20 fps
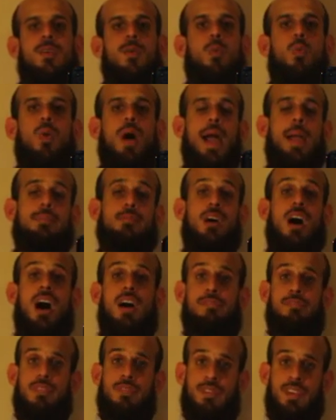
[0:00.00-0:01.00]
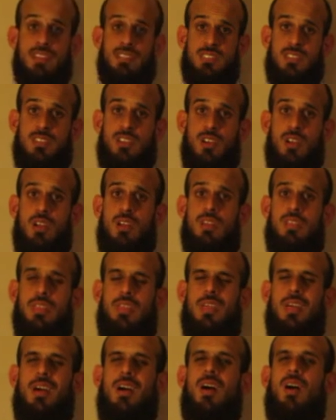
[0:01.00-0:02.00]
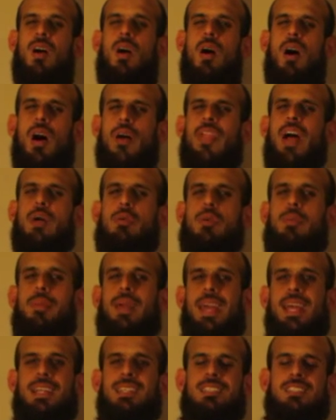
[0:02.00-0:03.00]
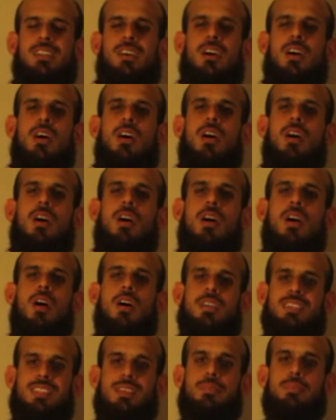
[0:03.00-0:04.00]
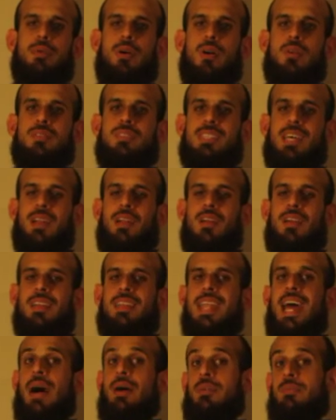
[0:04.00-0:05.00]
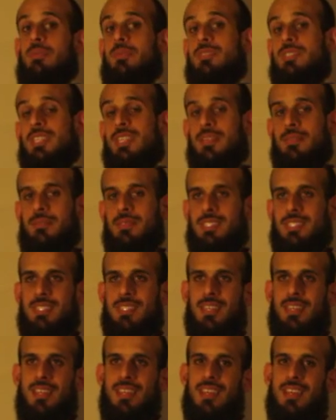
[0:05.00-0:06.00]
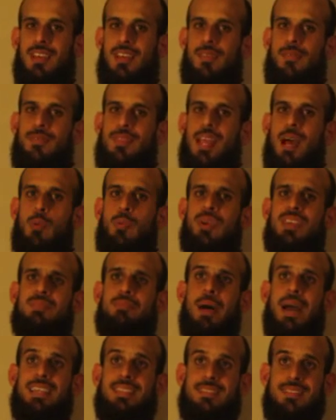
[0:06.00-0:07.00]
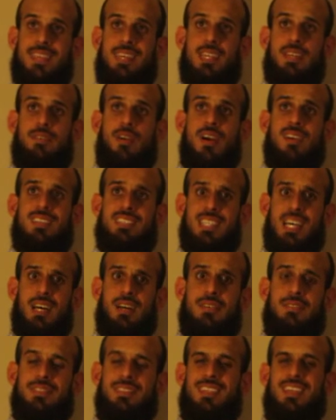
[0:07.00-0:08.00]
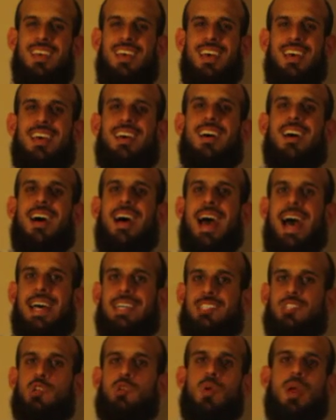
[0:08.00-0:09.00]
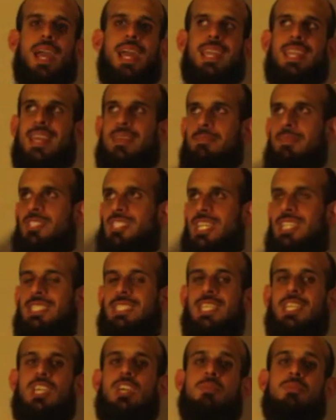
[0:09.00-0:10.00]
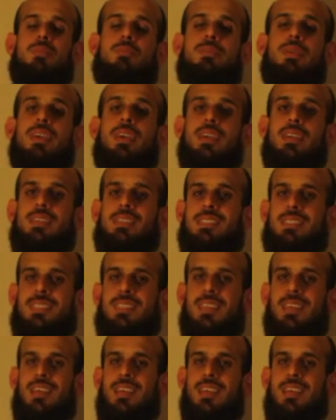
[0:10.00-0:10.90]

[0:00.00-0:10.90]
Wiped off the face of the earth, all that remains are some bones that are now in museums. Now we might think of ourselves as great and majestic human beings,